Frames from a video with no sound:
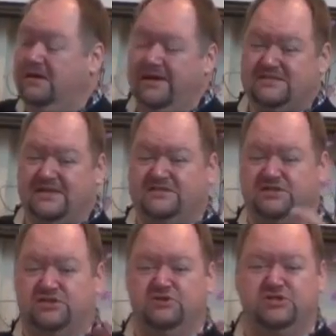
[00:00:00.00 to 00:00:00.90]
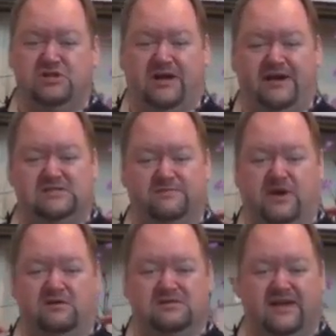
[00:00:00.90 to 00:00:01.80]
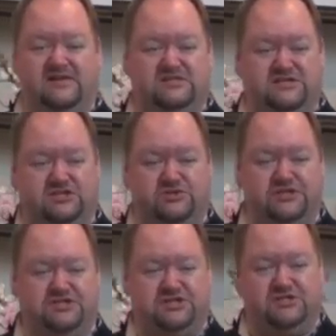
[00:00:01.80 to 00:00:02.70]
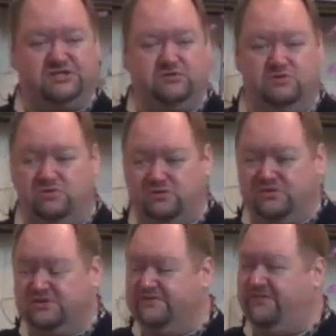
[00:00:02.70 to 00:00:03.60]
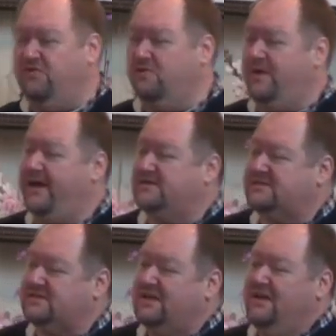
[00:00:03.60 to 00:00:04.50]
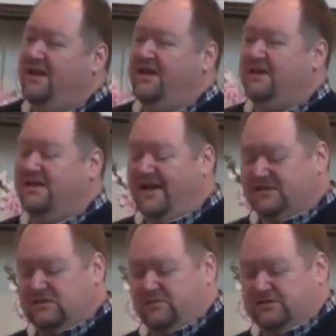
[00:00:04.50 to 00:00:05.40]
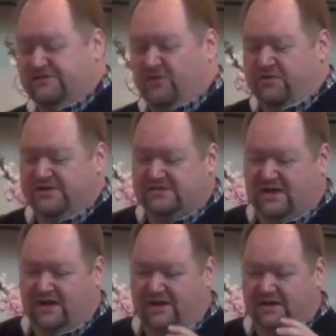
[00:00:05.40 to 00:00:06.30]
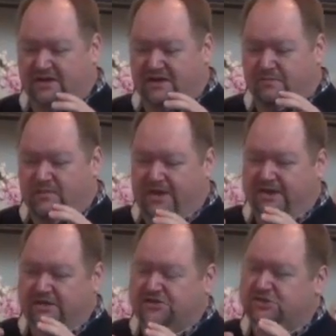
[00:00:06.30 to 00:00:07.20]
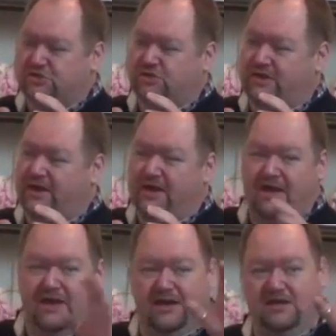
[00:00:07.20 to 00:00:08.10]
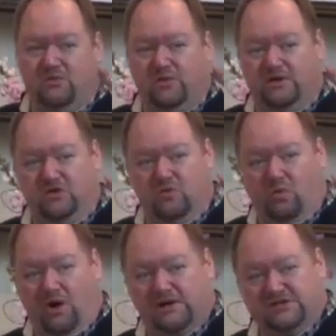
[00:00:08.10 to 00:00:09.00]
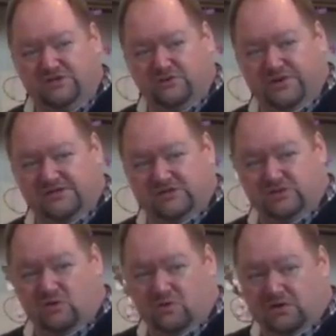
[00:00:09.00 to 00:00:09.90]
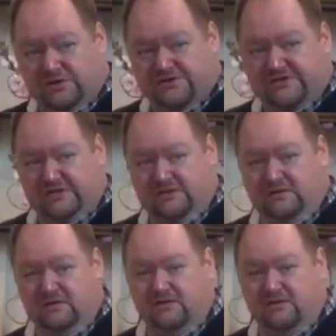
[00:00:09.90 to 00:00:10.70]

It's institutionalized about texts and traditions and rules and formats, and not so much focused on making sure that anyone who walks through its doors